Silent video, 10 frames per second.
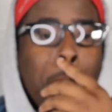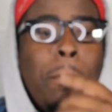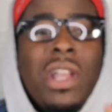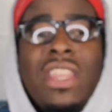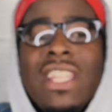
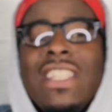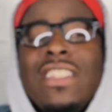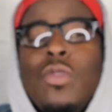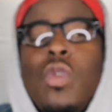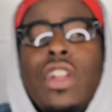But this is
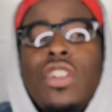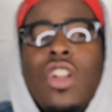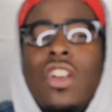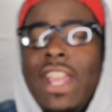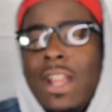the one
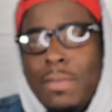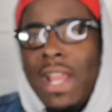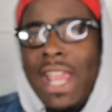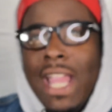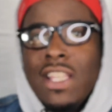girl.
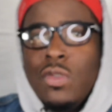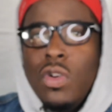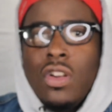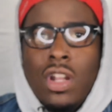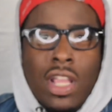Everybody had this
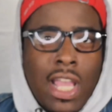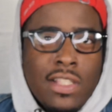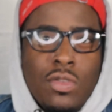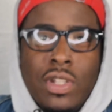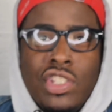one girl in high
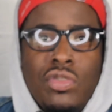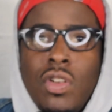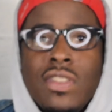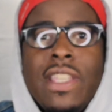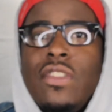school that you
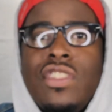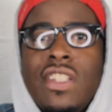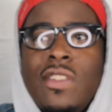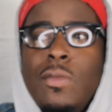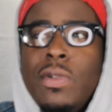don't tell
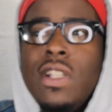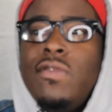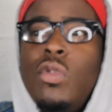shit to because,